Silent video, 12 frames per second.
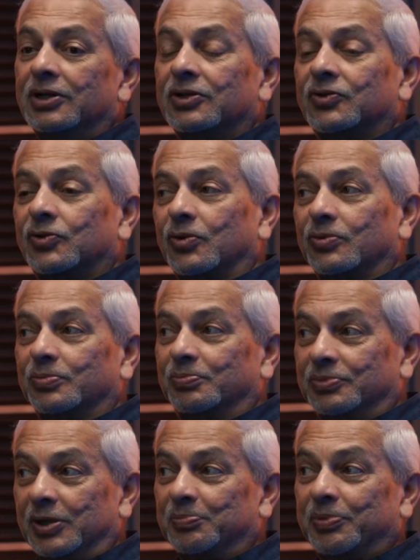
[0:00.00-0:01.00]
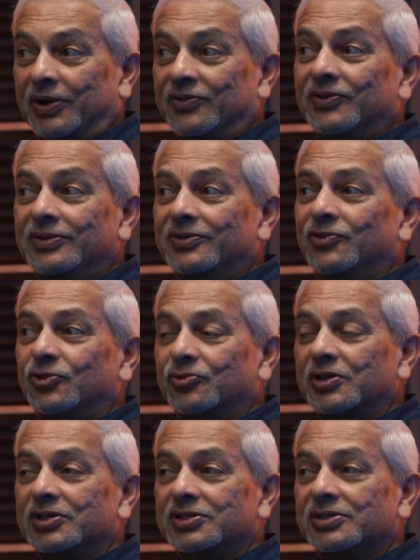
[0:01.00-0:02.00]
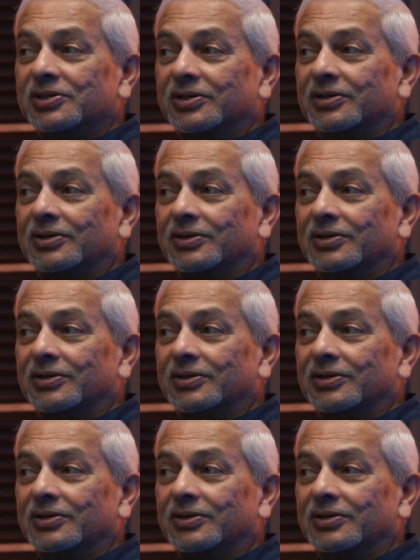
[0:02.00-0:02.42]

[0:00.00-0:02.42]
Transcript: So the present situation